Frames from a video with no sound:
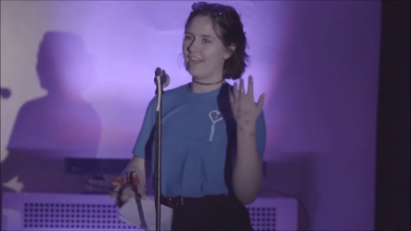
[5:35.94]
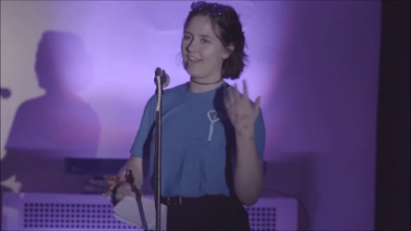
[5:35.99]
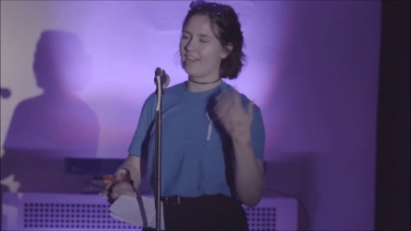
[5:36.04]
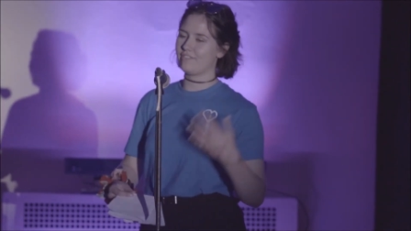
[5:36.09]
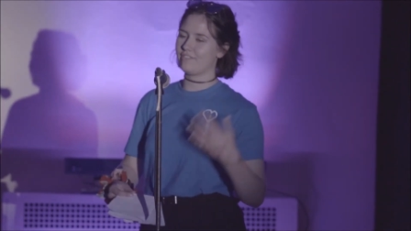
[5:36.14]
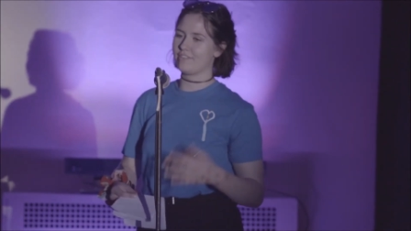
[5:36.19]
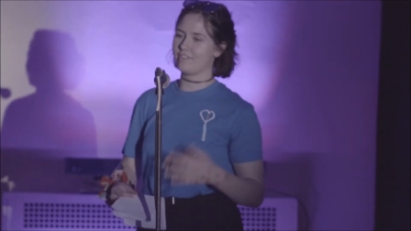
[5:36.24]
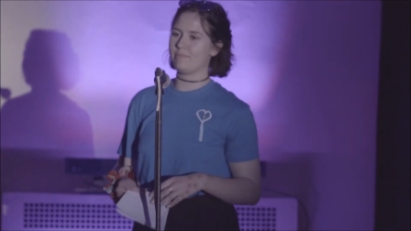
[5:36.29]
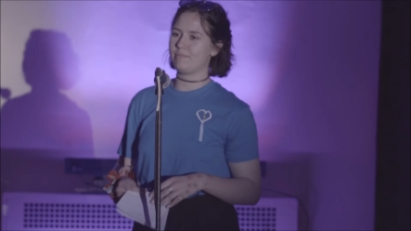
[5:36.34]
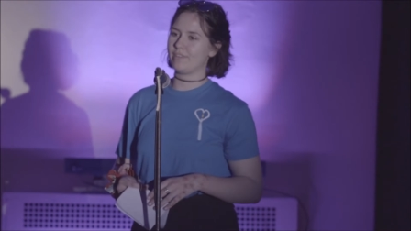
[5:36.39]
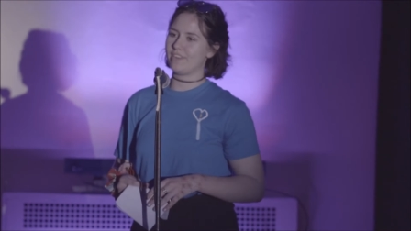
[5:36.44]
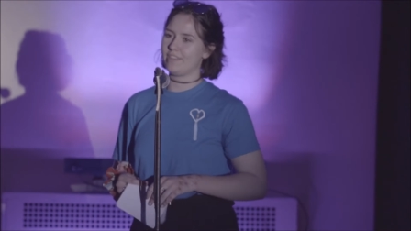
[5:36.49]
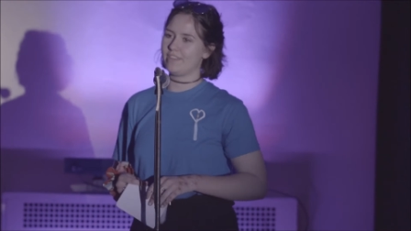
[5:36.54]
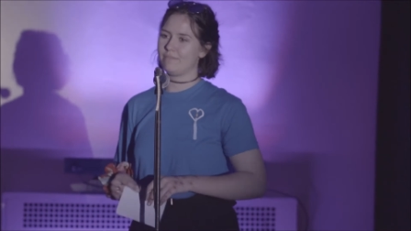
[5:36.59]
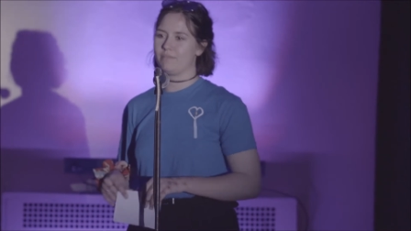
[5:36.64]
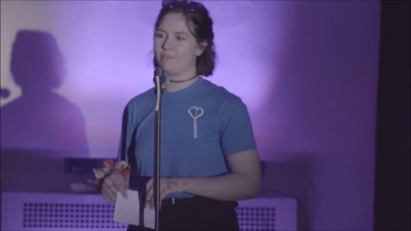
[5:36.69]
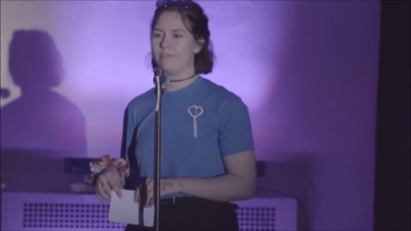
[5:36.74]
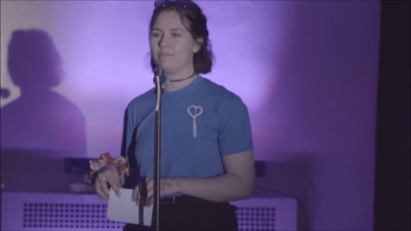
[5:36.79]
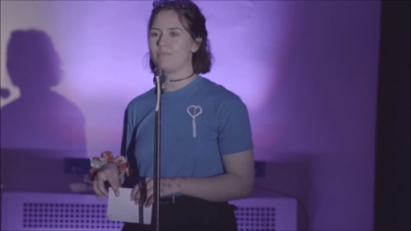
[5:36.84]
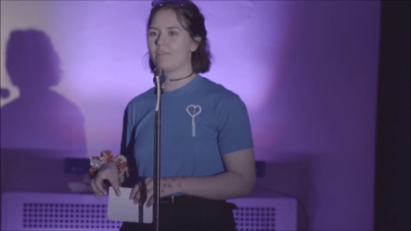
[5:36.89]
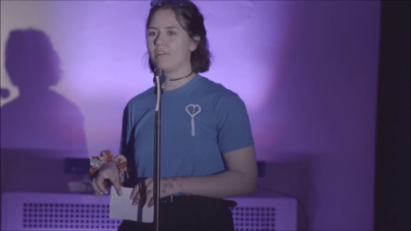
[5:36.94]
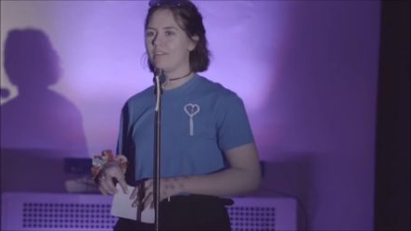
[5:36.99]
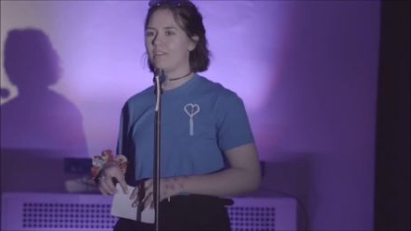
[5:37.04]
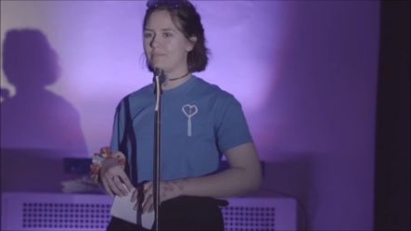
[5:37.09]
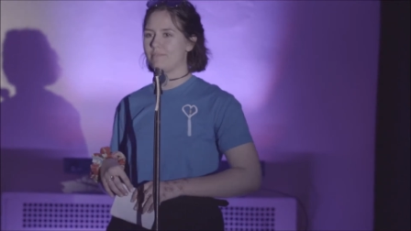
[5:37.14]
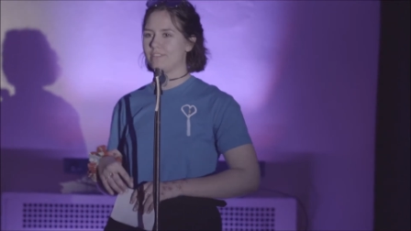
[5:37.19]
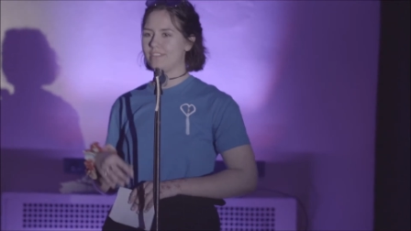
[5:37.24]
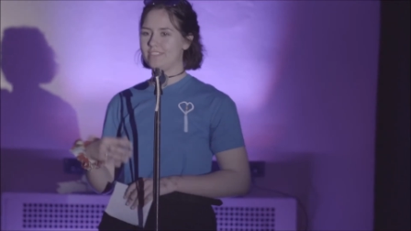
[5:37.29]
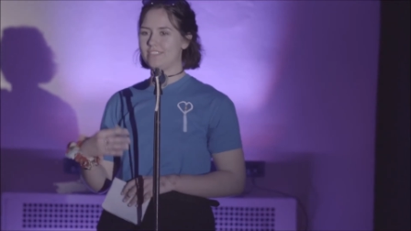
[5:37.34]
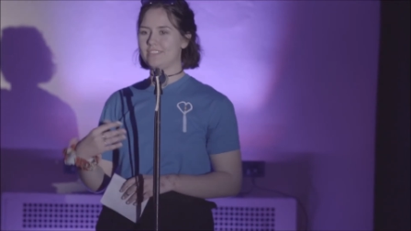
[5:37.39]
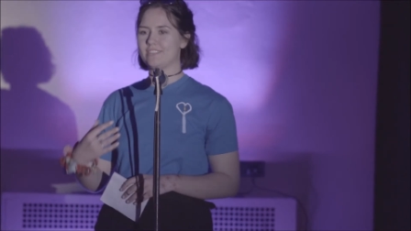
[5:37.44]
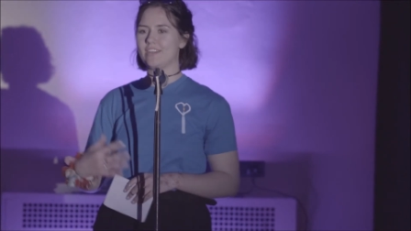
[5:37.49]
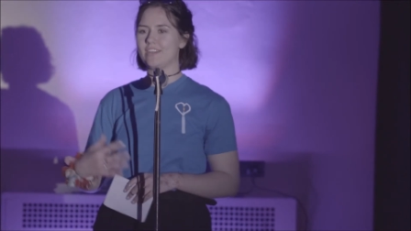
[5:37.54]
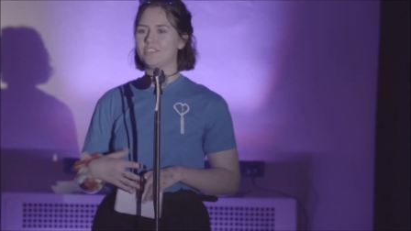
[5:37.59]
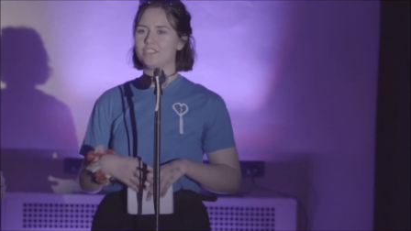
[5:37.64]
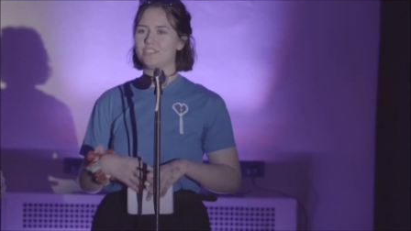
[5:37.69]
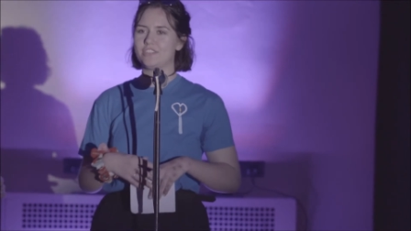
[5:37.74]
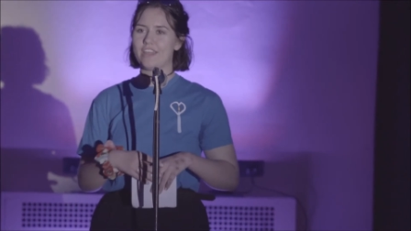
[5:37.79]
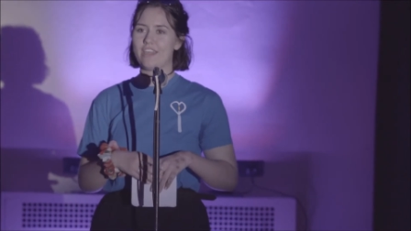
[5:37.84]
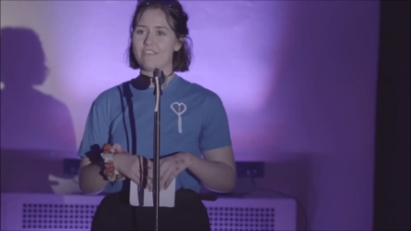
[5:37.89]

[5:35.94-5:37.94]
everybody, when we brought up the discussion,